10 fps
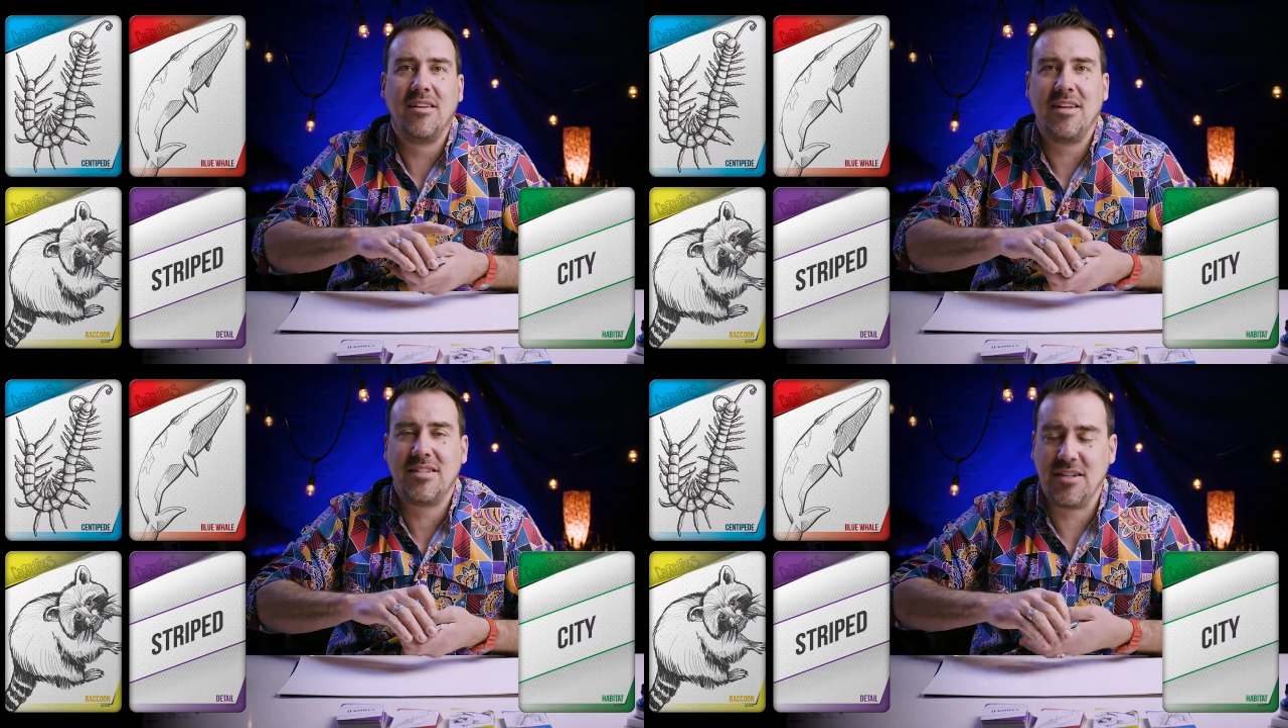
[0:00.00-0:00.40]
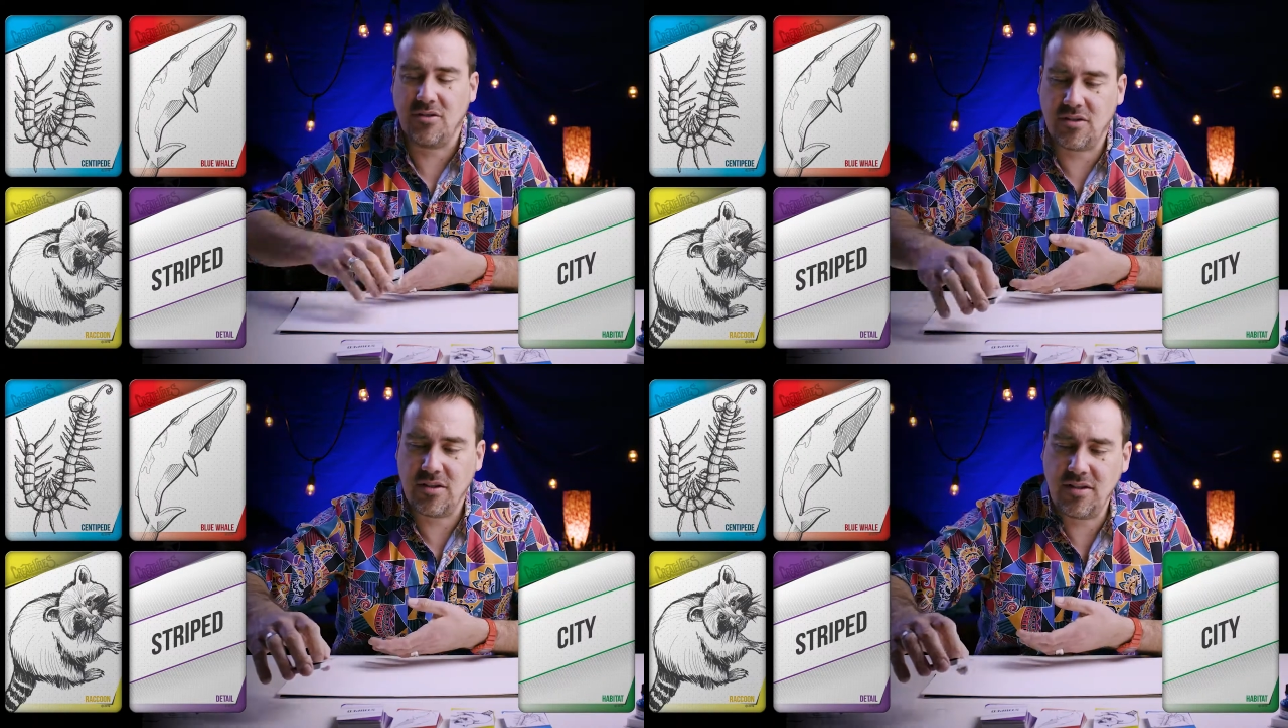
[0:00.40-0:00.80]
That
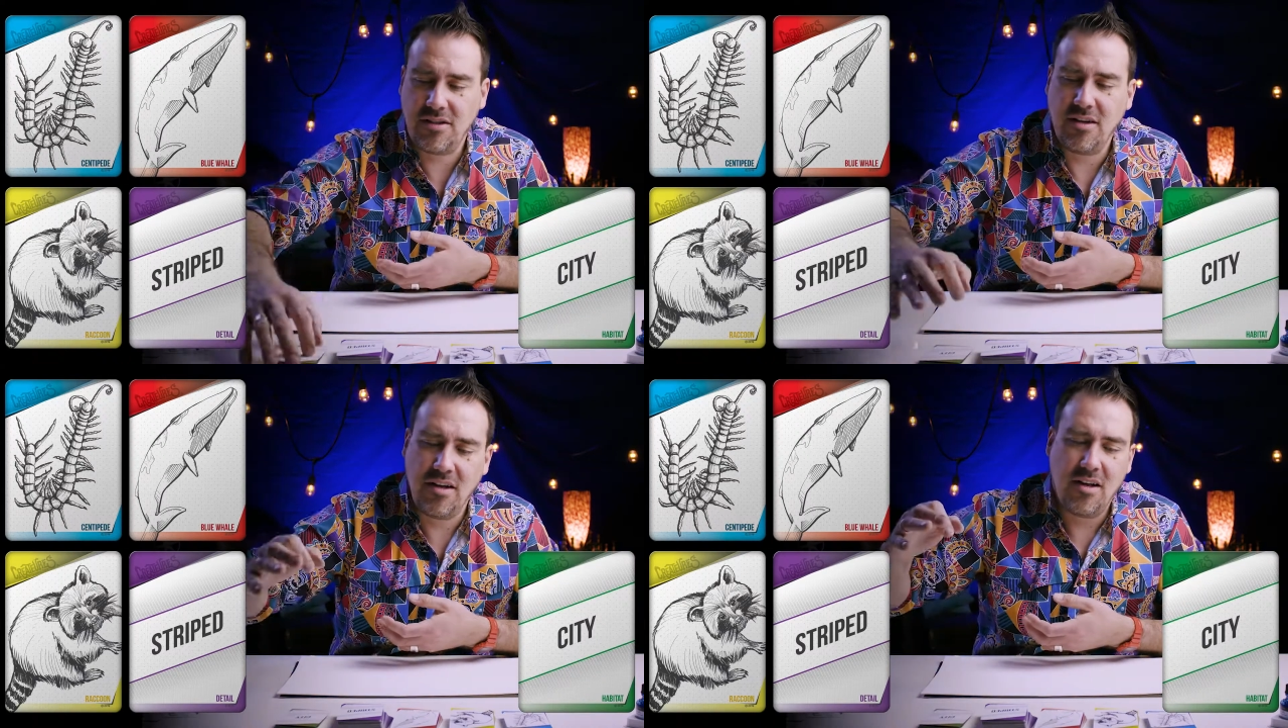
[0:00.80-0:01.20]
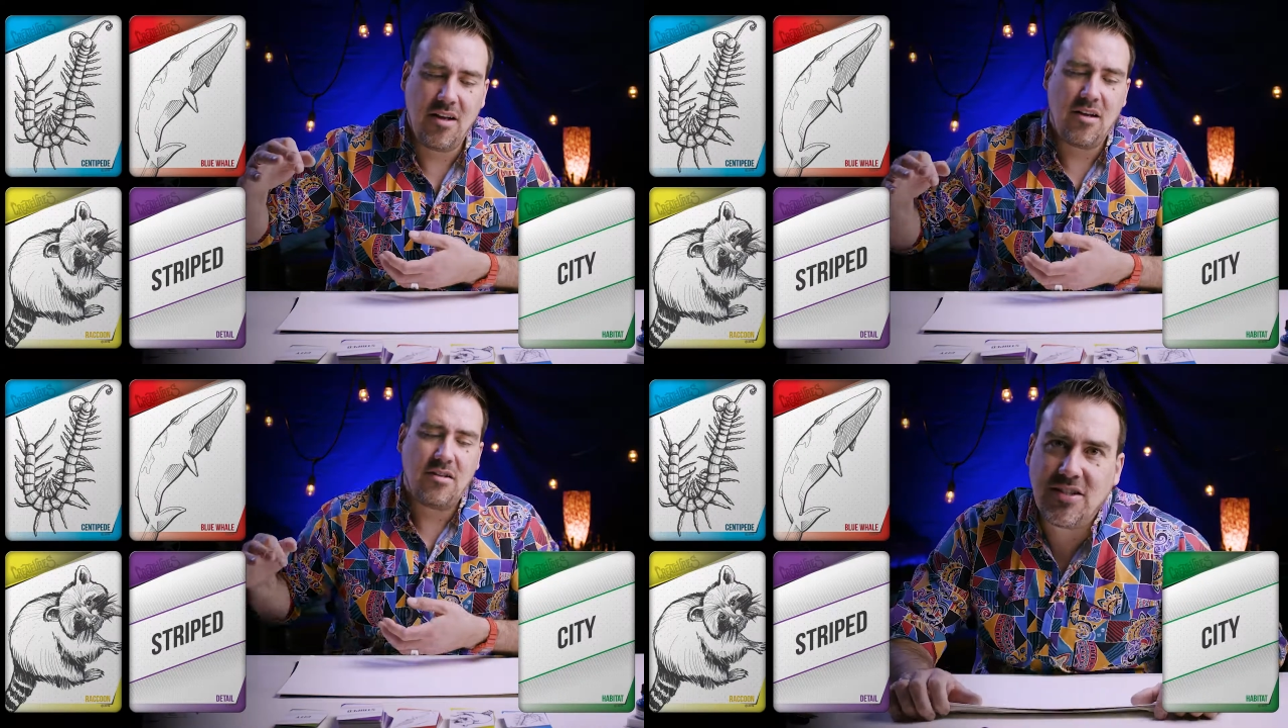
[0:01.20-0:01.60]
sounds good.
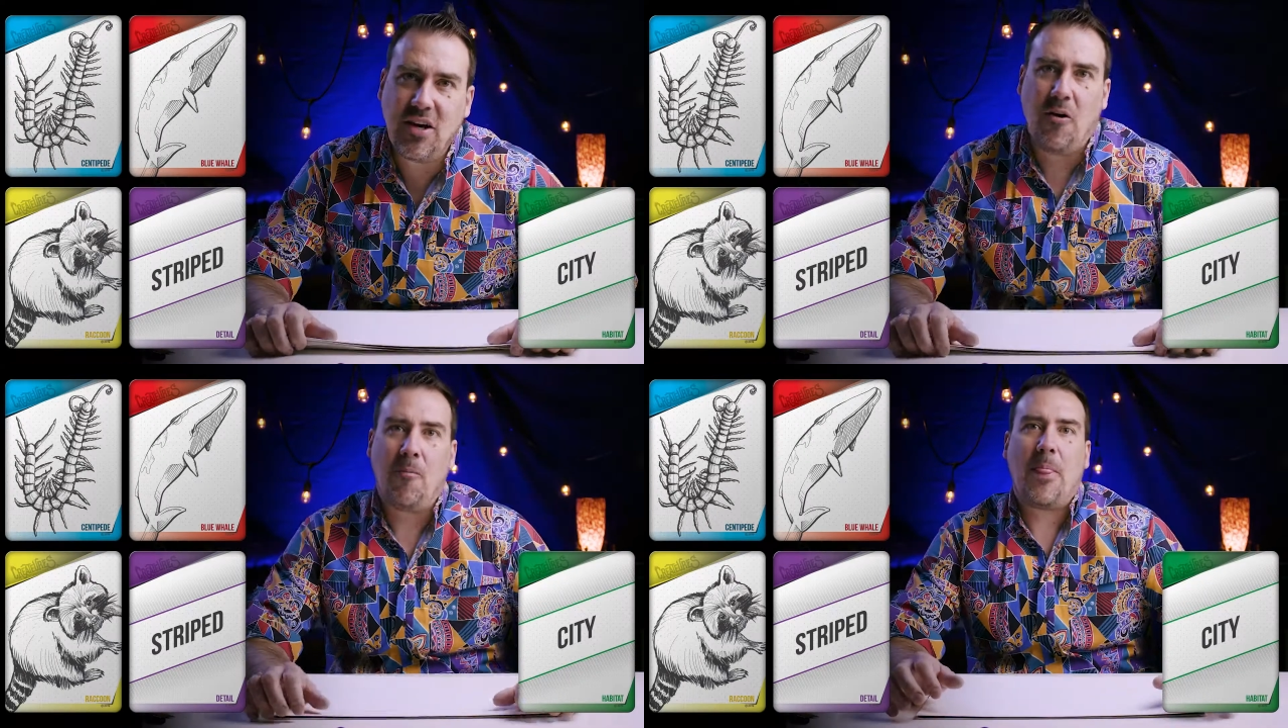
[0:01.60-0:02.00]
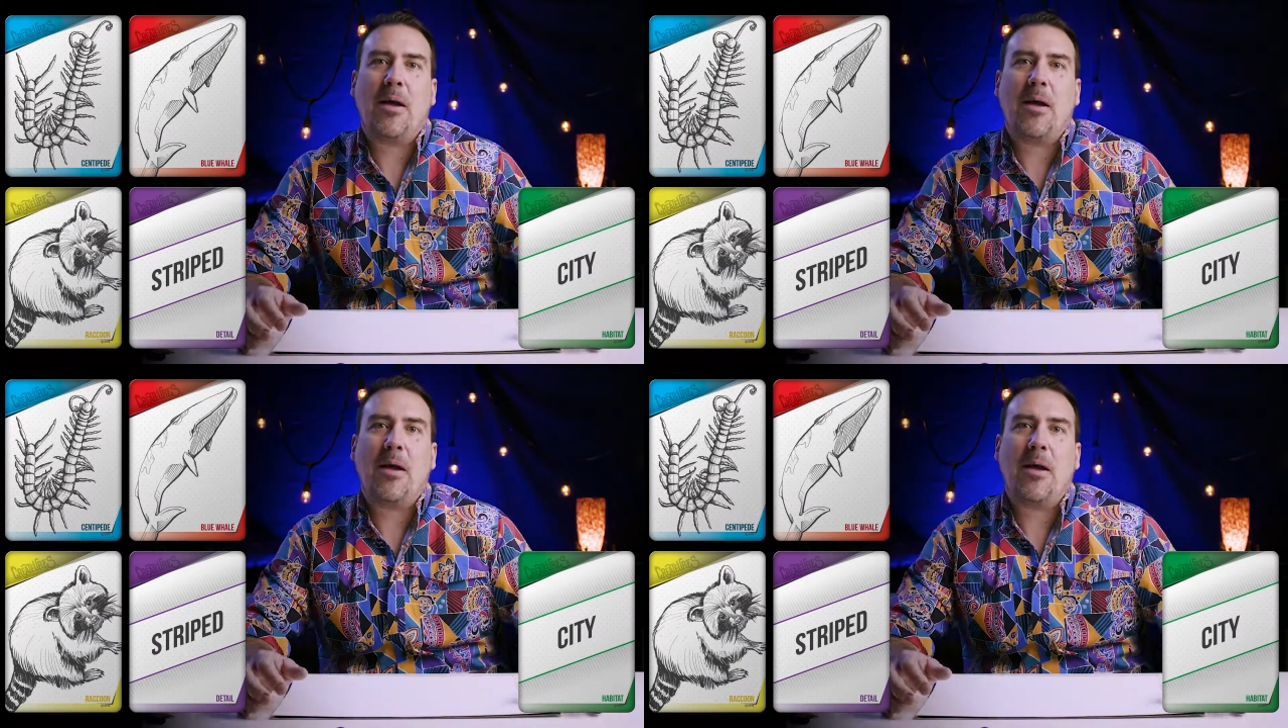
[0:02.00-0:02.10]
So